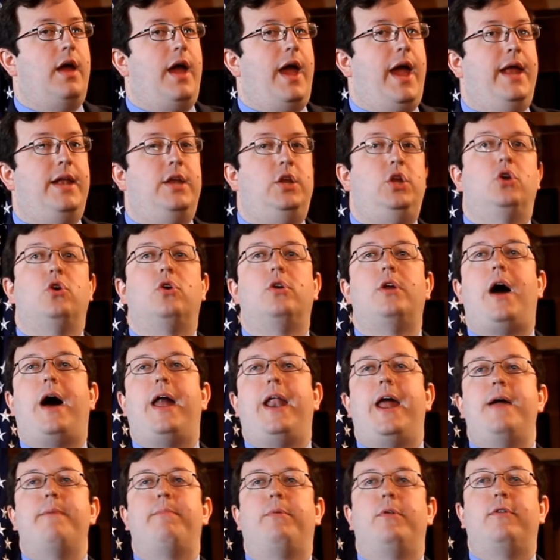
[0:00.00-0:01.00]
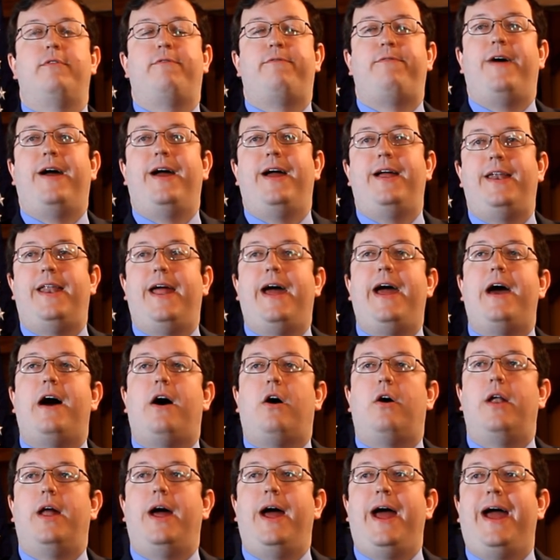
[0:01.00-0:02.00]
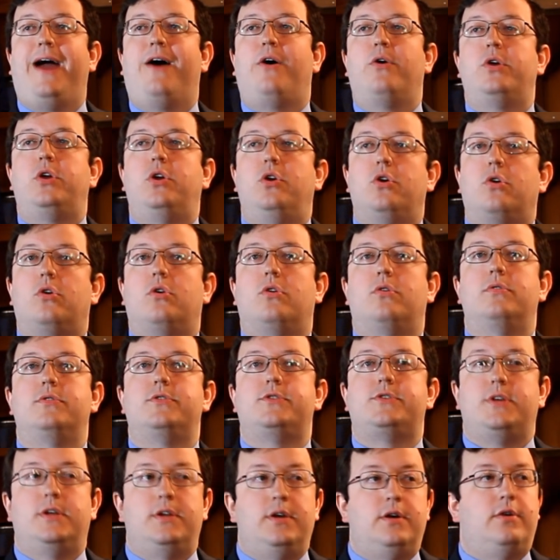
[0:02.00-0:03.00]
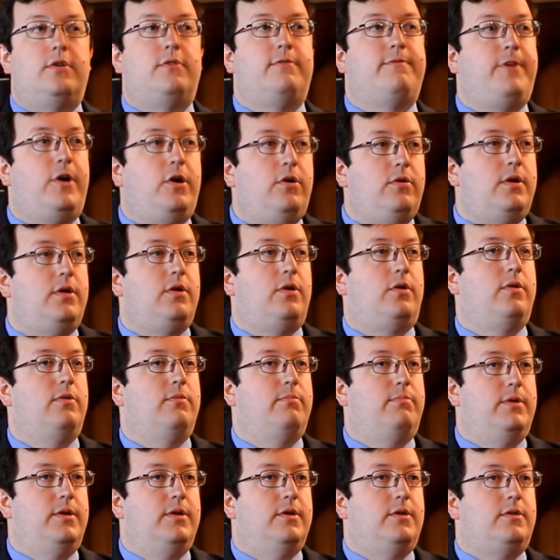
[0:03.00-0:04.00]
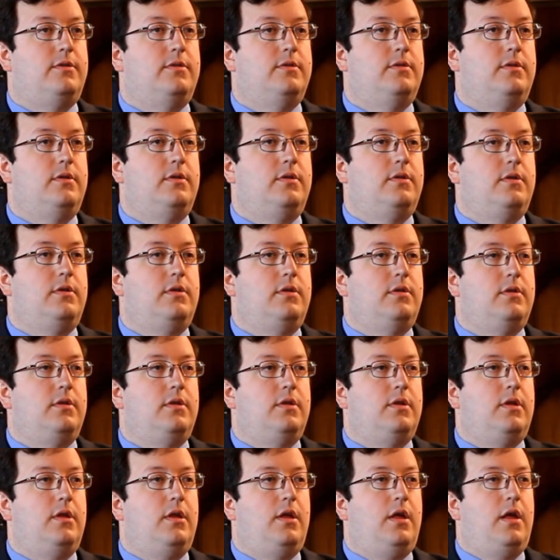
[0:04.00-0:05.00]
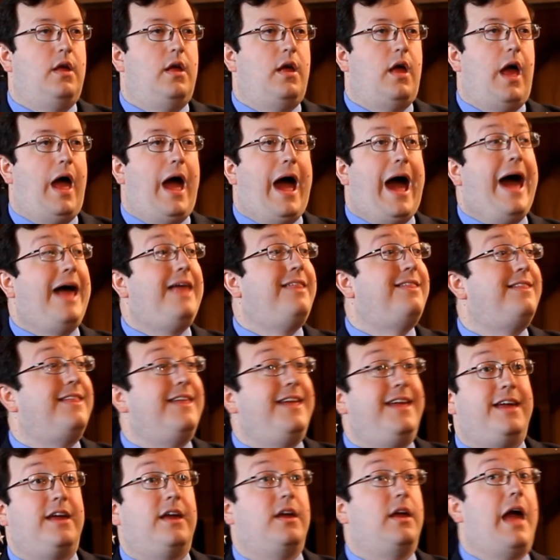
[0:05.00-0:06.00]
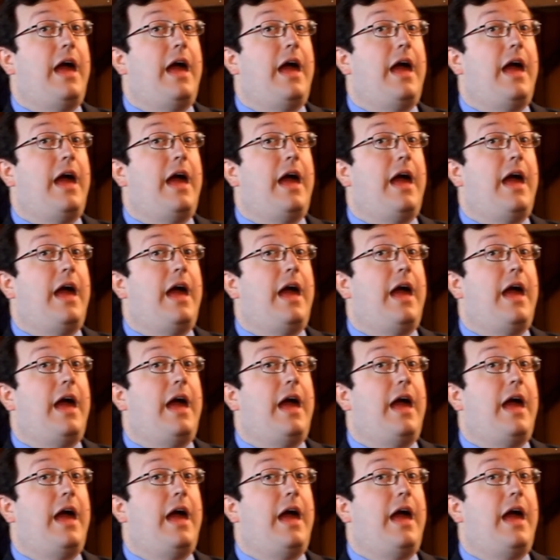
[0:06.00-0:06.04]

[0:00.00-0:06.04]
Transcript: and you're not able to find out how your senator voted on the bill? I think